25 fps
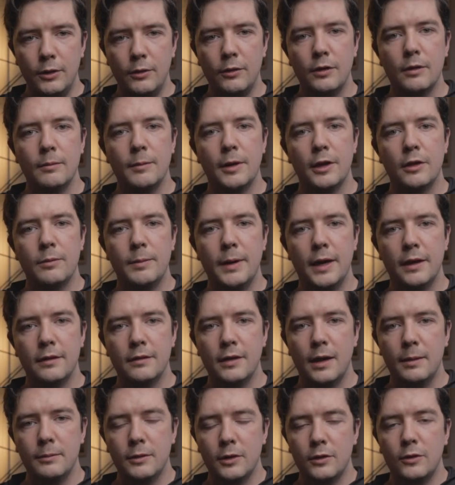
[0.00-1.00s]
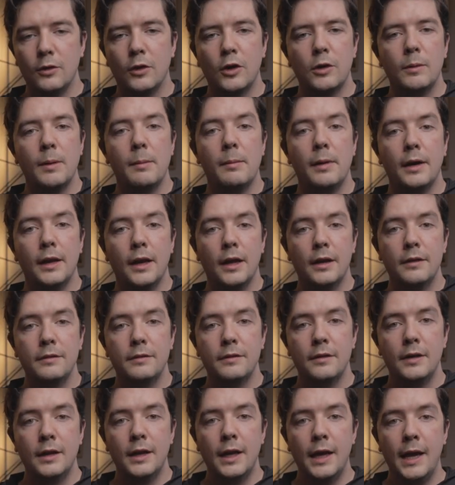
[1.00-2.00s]
use in my spare time to document my
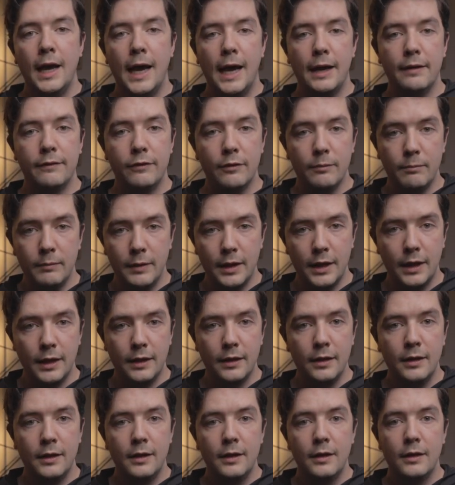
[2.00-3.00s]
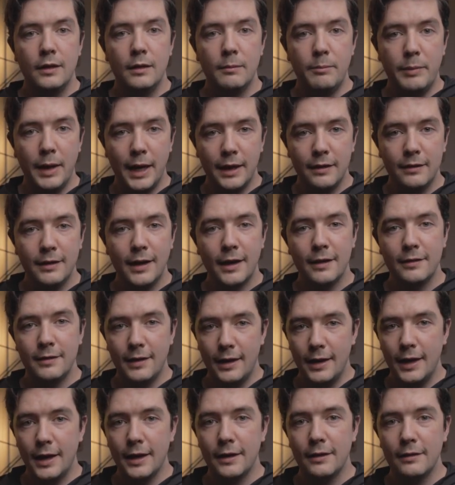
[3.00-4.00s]
life. And for me, the Pentax
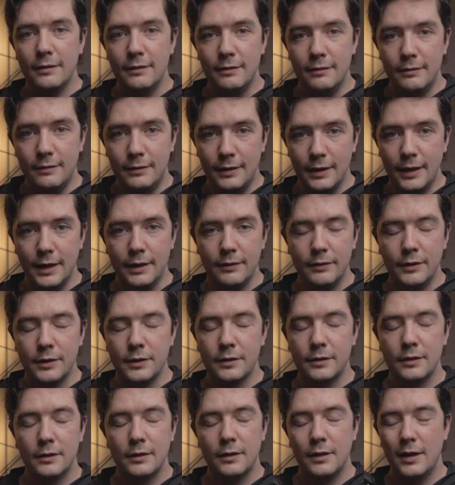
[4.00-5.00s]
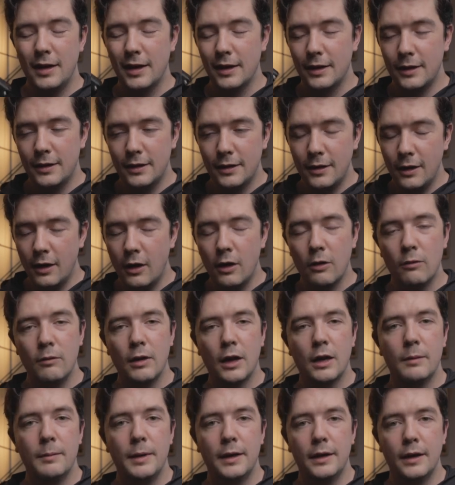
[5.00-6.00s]
LX delivers. I can't
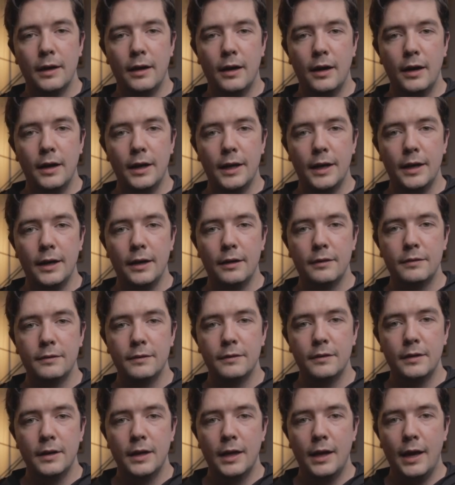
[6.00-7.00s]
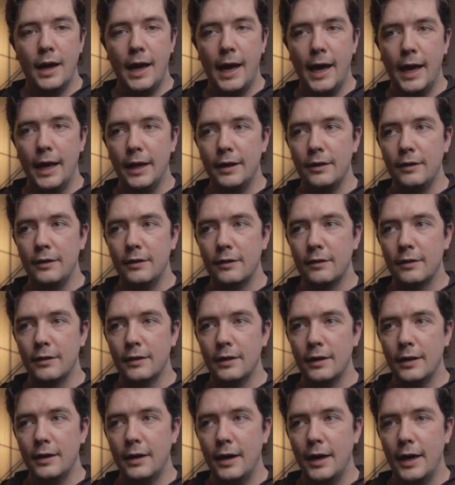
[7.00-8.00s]
recommend it highly enough. And
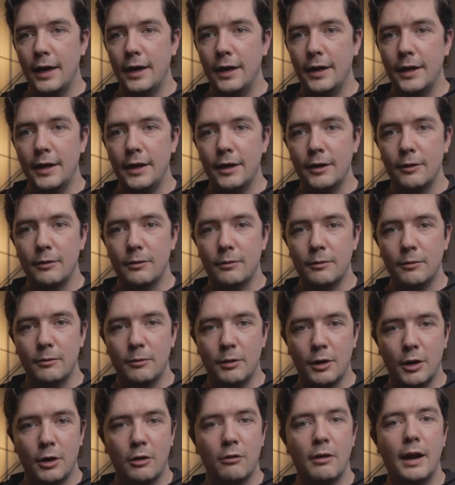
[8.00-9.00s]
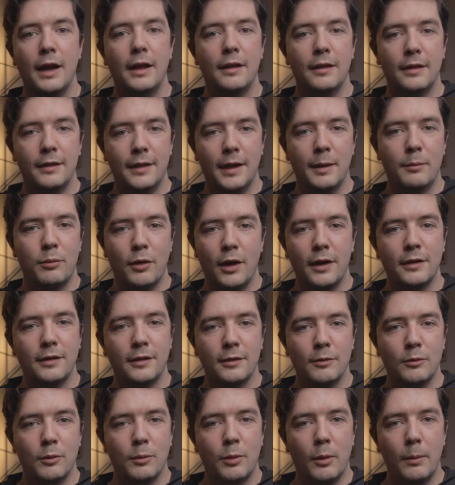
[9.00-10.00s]
I regret that
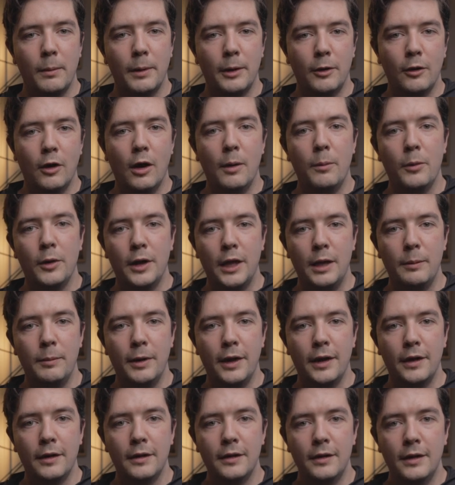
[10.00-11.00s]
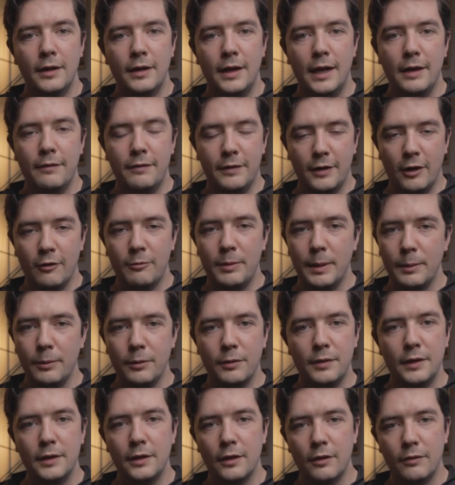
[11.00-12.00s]
prices will probably go up on eBay if enough people
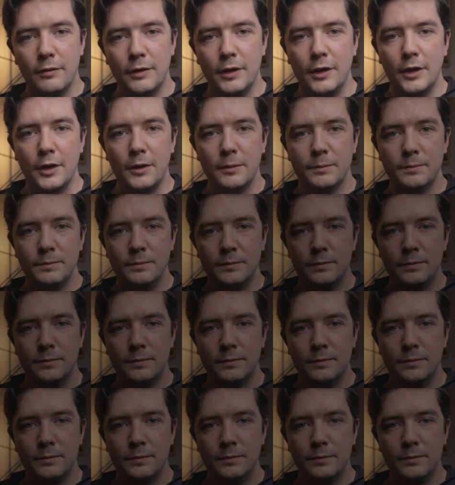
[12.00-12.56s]
see this video.